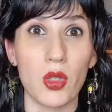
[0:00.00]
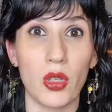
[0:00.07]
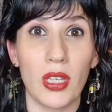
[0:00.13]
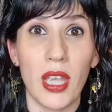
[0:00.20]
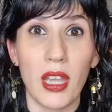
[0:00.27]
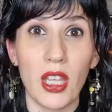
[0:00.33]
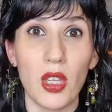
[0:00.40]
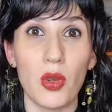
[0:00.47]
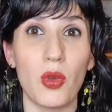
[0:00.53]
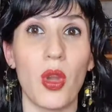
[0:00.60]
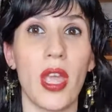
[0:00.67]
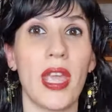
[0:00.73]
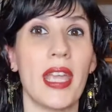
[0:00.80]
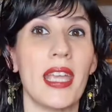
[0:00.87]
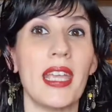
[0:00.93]
to get you
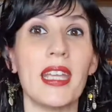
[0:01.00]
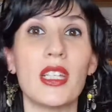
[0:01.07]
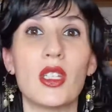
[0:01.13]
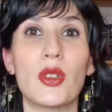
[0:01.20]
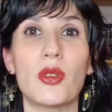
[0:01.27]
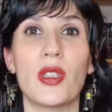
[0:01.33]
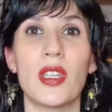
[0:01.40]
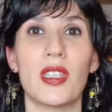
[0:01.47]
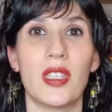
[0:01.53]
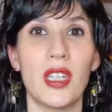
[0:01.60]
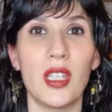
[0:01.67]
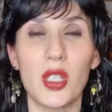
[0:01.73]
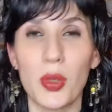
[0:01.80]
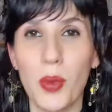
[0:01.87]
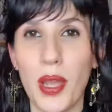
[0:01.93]
into the
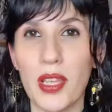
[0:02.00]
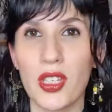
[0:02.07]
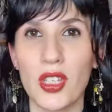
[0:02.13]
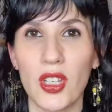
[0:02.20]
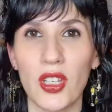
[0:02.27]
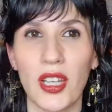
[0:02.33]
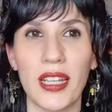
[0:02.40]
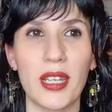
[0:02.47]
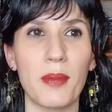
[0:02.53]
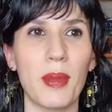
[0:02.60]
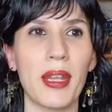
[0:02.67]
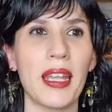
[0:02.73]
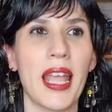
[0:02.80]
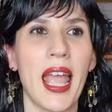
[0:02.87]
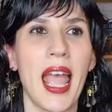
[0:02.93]
situation a little
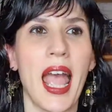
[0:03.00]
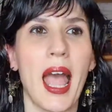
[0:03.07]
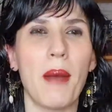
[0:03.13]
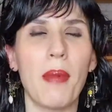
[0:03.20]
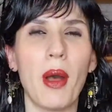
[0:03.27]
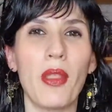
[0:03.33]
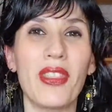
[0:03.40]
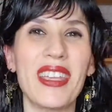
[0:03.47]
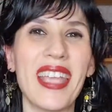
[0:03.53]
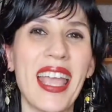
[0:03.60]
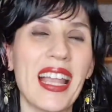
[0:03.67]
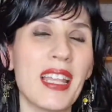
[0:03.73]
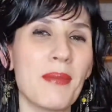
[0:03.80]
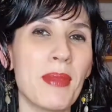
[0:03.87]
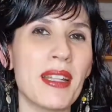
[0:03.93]
bit, about the
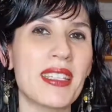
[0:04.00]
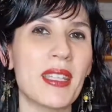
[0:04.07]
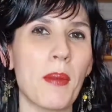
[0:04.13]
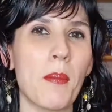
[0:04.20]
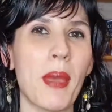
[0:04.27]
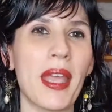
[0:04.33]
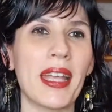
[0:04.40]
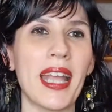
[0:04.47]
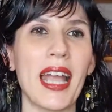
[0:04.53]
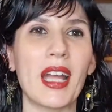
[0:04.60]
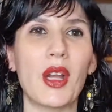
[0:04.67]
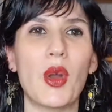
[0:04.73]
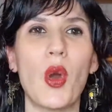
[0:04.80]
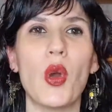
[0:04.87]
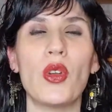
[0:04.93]
elements that make a
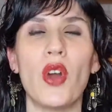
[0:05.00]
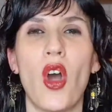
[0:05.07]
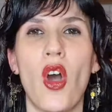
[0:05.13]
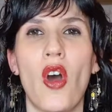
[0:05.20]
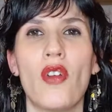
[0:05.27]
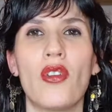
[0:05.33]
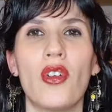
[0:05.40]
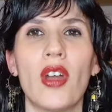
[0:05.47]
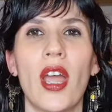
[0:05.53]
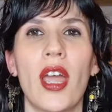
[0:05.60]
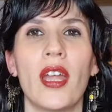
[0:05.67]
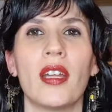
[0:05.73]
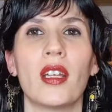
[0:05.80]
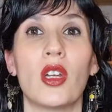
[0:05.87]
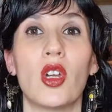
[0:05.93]
good horror
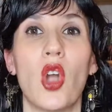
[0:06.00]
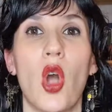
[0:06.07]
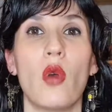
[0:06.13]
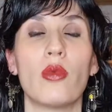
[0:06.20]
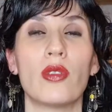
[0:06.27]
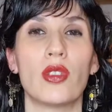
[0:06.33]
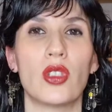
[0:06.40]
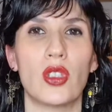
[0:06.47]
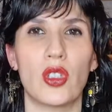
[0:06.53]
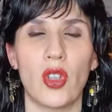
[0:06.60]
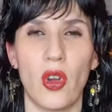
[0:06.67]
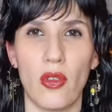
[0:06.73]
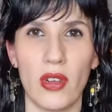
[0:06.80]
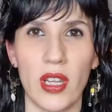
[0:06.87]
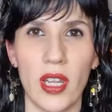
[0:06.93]
and ghost
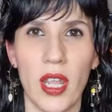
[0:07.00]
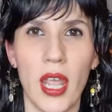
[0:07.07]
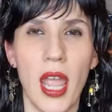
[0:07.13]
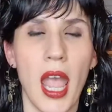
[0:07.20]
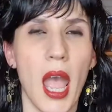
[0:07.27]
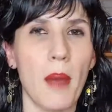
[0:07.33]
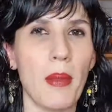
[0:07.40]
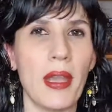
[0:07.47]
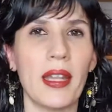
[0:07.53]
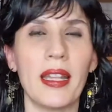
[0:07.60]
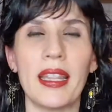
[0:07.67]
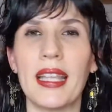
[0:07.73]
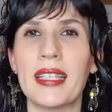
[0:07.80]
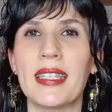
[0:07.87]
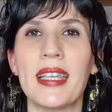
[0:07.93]
story. I
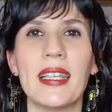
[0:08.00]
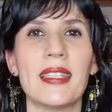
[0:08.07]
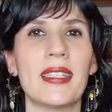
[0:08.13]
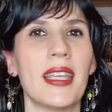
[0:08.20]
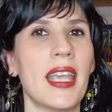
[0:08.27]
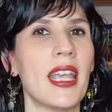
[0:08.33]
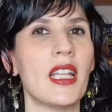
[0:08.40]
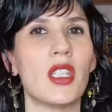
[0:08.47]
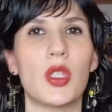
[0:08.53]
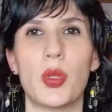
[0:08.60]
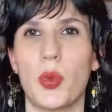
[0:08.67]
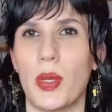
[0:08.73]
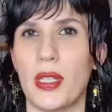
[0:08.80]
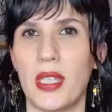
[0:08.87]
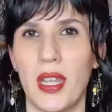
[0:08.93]
mean, this is
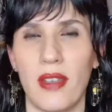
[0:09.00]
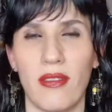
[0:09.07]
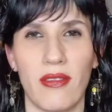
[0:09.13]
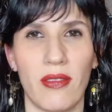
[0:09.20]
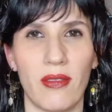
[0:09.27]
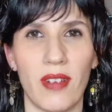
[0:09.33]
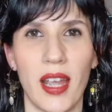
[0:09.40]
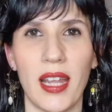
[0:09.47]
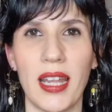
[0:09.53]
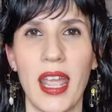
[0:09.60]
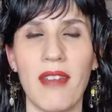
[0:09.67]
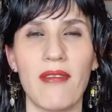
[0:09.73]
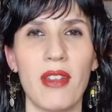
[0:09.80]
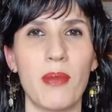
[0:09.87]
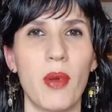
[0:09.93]
intuitive, right?
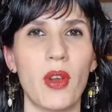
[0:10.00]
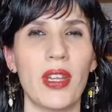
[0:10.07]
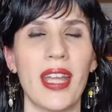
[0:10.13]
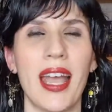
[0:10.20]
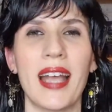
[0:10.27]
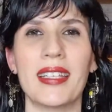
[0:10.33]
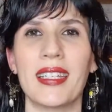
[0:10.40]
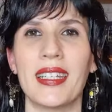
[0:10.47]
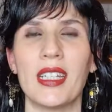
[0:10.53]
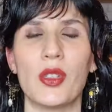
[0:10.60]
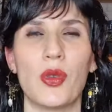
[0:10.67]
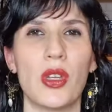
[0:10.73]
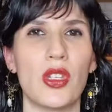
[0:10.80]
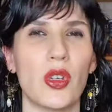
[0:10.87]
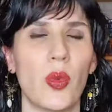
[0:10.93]
Everybody has an
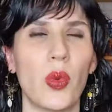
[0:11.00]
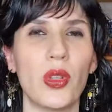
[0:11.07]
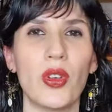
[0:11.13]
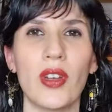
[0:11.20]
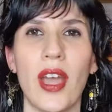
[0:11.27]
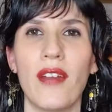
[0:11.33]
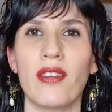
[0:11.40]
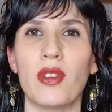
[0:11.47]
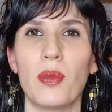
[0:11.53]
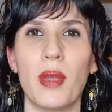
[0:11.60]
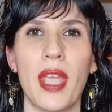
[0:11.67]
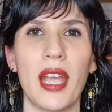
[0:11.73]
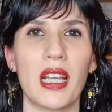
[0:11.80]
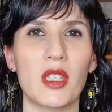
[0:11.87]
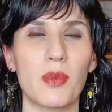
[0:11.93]
intuition. We don't have to
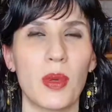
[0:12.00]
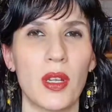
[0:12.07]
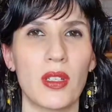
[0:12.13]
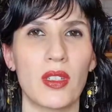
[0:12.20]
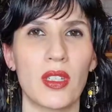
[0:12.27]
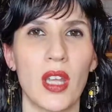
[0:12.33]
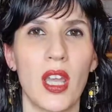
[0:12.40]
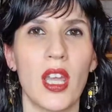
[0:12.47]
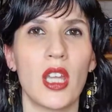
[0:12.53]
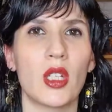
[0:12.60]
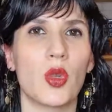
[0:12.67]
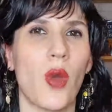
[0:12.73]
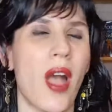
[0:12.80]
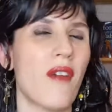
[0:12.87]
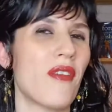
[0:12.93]
be experts
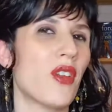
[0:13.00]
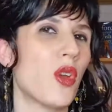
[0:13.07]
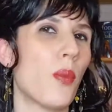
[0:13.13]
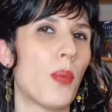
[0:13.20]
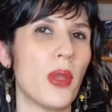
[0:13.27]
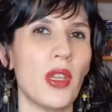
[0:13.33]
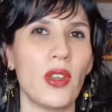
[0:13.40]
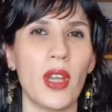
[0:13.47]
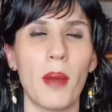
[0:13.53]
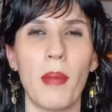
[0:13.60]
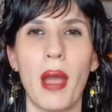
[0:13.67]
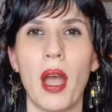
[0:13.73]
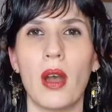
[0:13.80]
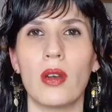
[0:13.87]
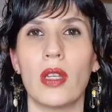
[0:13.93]
to have an opinion
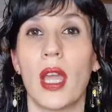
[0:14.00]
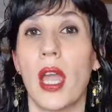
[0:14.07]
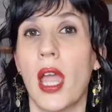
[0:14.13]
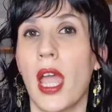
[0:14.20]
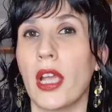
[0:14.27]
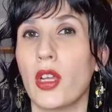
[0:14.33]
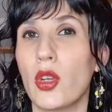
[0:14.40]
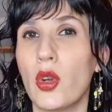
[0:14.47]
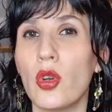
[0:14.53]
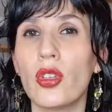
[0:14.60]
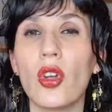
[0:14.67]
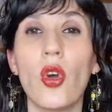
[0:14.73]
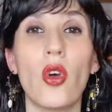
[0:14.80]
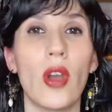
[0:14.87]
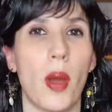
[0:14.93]
about a good
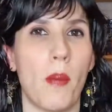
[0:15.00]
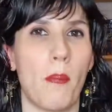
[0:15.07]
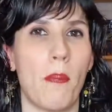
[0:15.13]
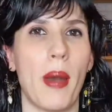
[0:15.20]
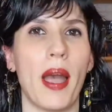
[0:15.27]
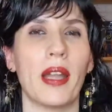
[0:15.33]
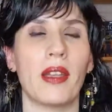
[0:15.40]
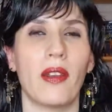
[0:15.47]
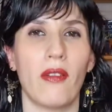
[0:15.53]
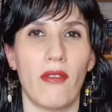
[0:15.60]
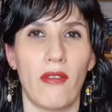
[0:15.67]
or a bad